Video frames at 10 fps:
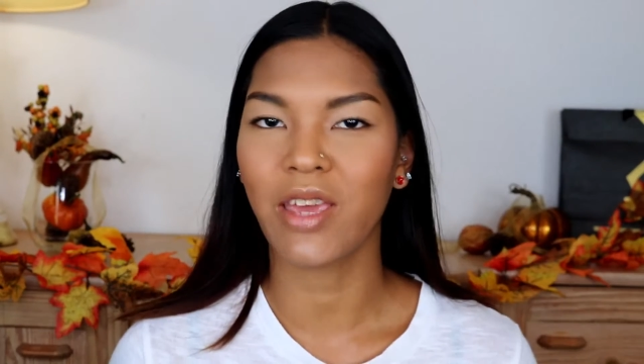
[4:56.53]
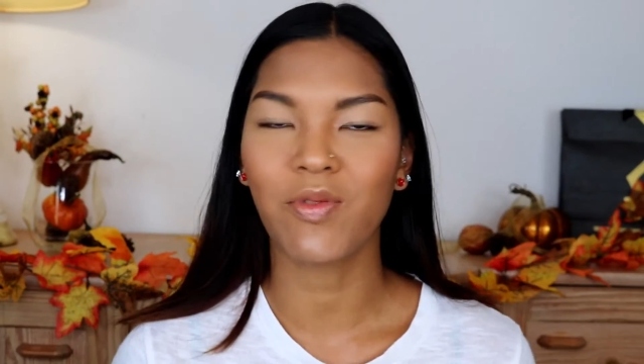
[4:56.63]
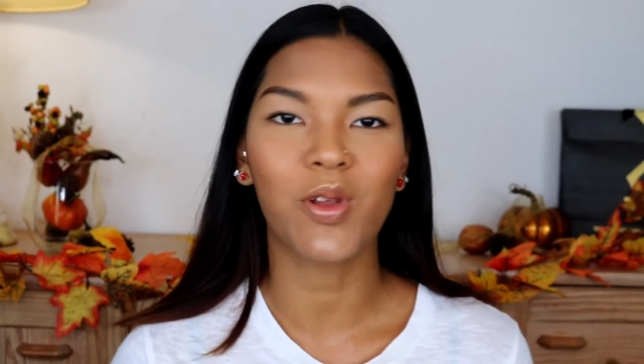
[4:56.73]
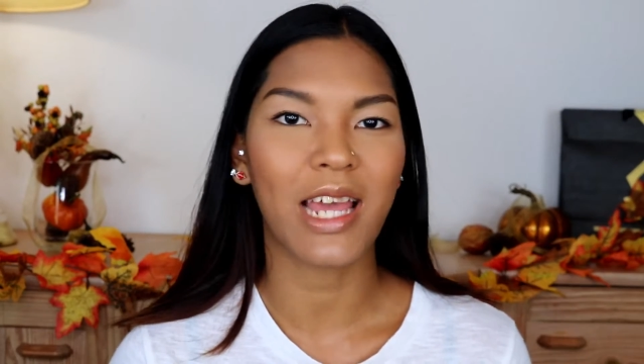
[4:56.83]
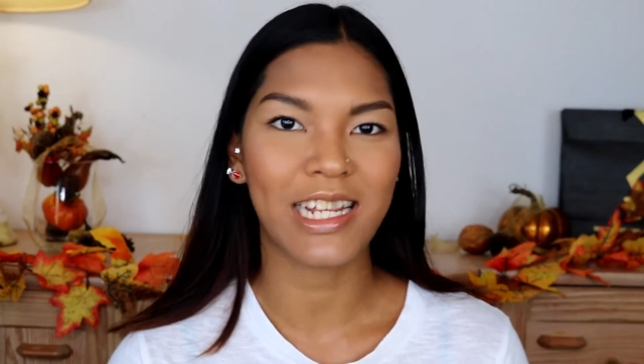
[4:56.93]
If
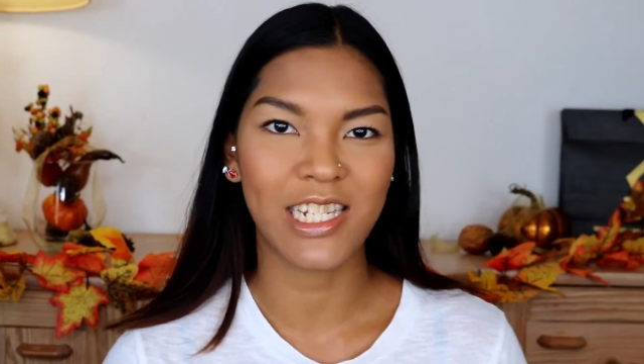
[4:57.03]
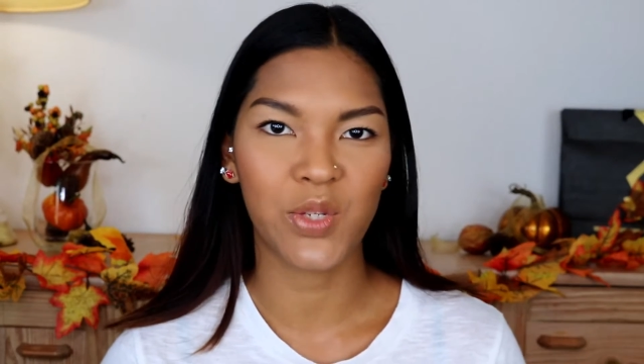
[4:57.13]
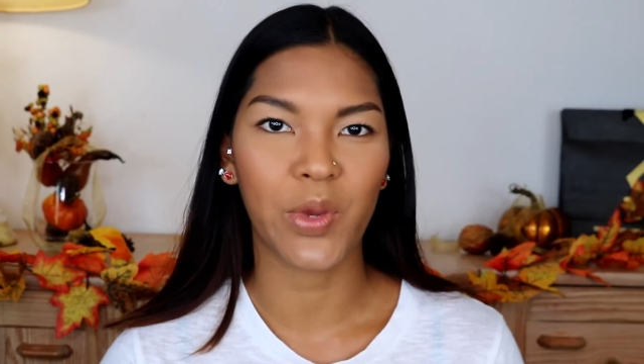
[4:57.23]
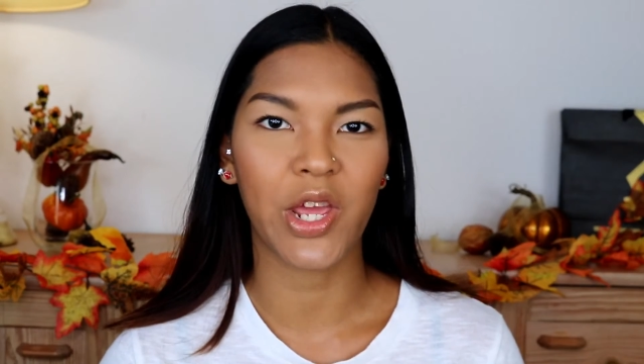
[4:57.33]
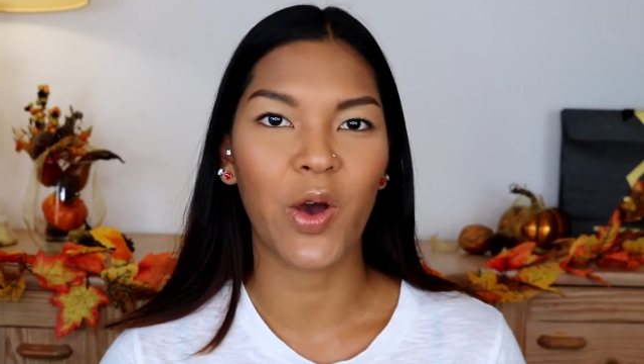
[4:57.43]
you like this
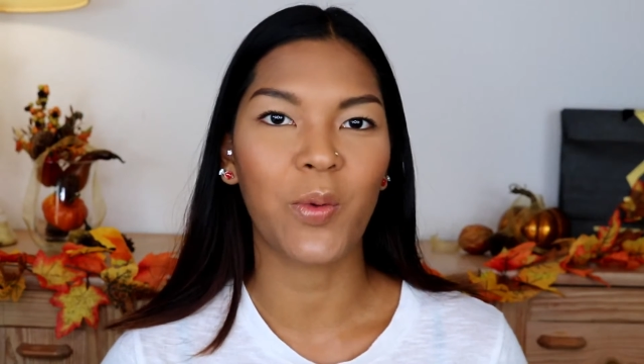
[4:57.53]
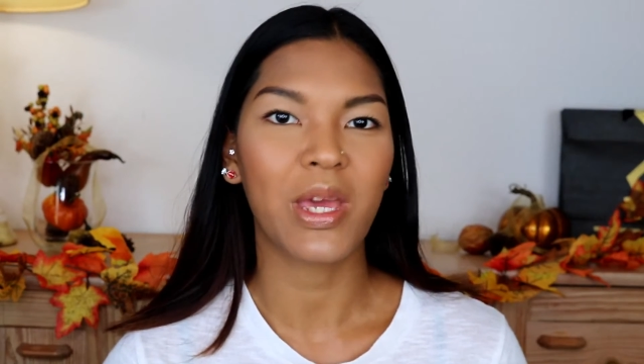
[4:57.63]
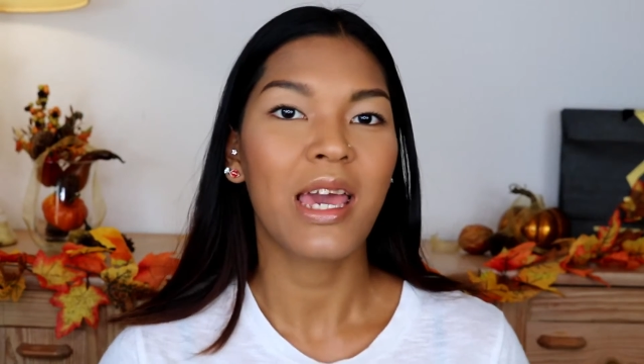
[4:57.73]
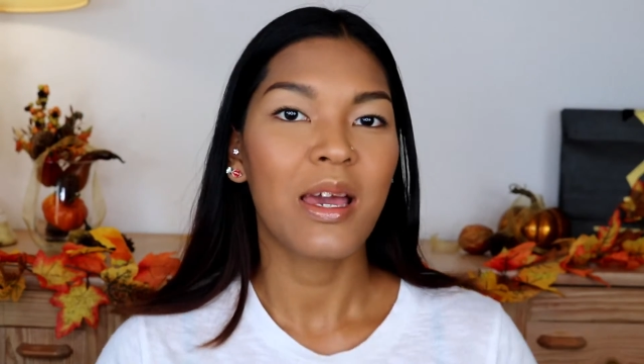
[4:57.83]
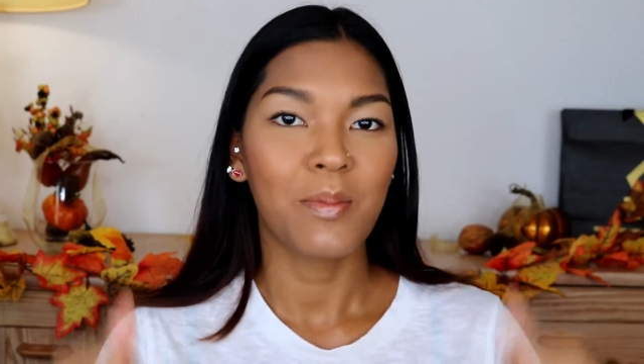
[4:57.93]
video,
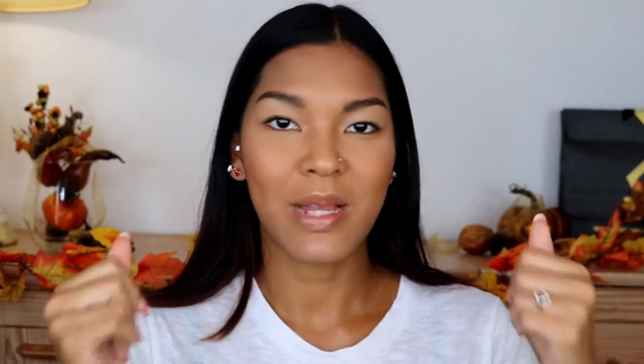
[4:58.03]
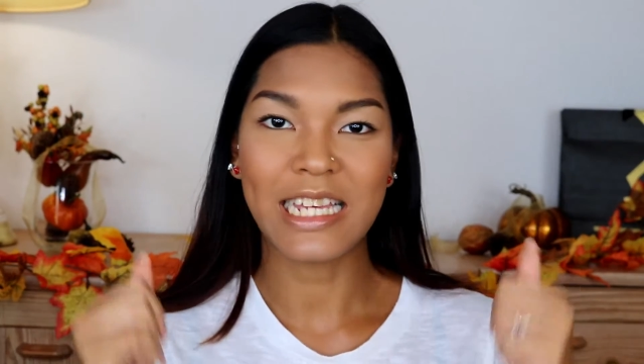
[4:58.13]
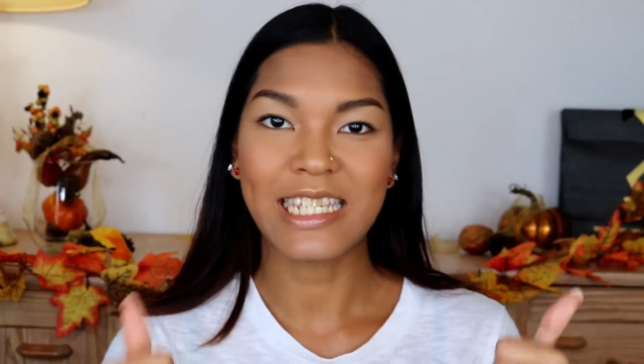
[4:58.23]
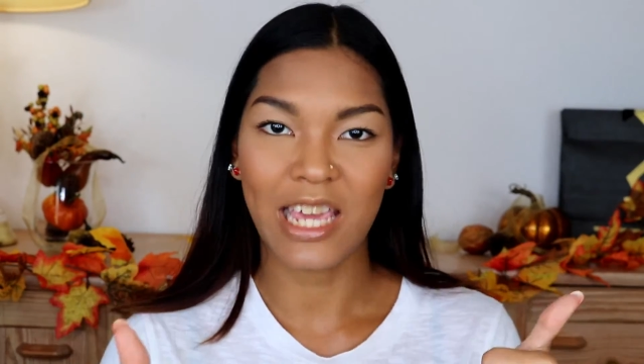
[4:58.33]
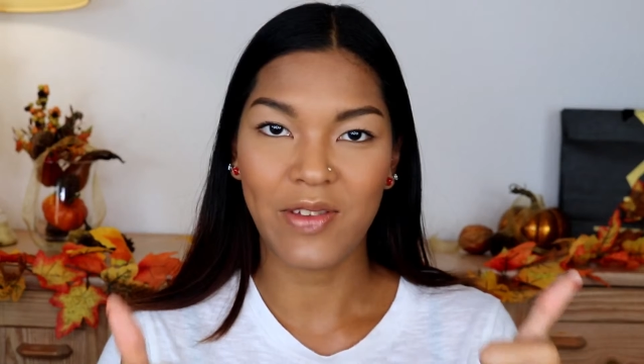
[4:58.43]

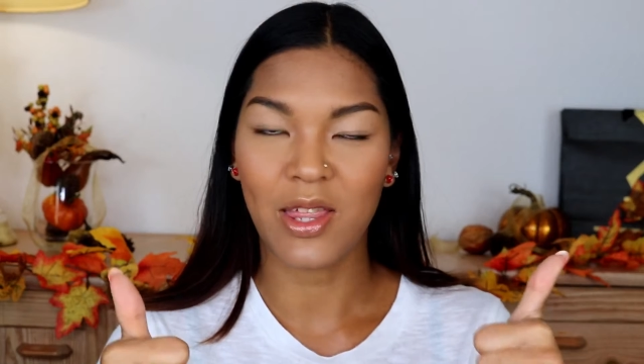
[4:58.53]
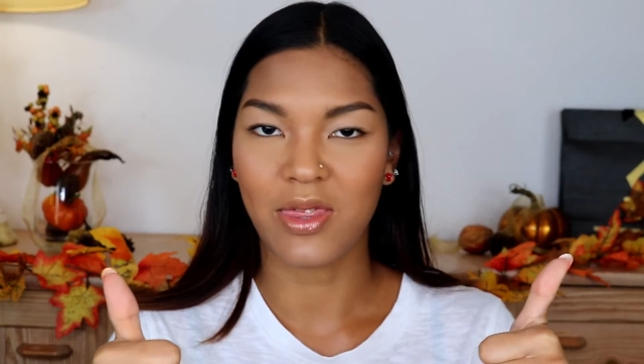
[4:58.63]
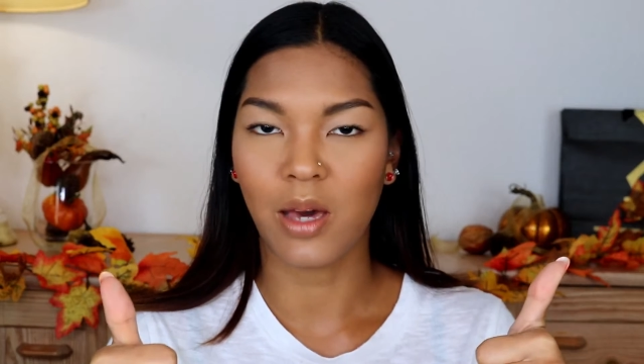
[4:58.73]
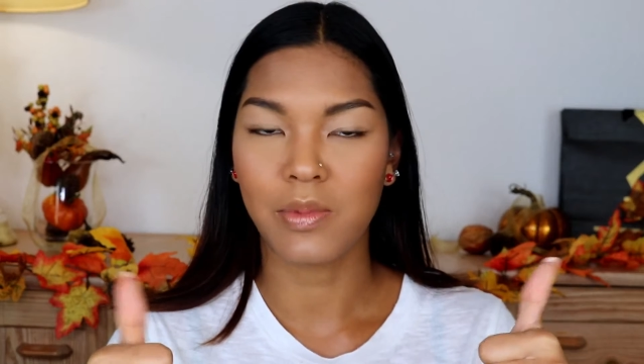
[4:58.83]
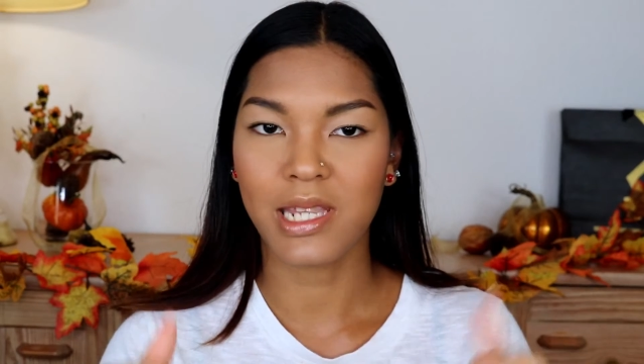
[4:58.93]
please give it a
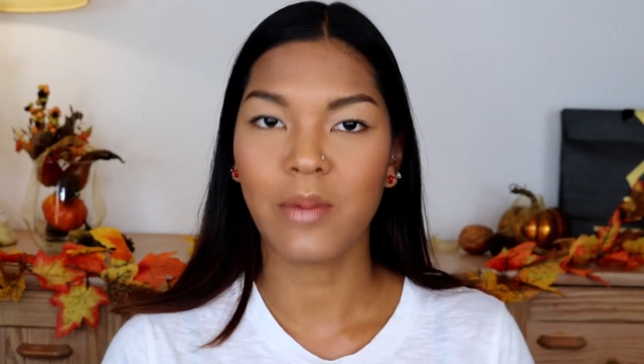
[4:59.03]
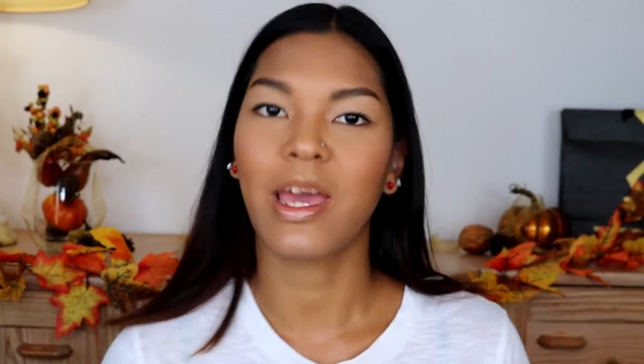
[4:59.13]
thumbs up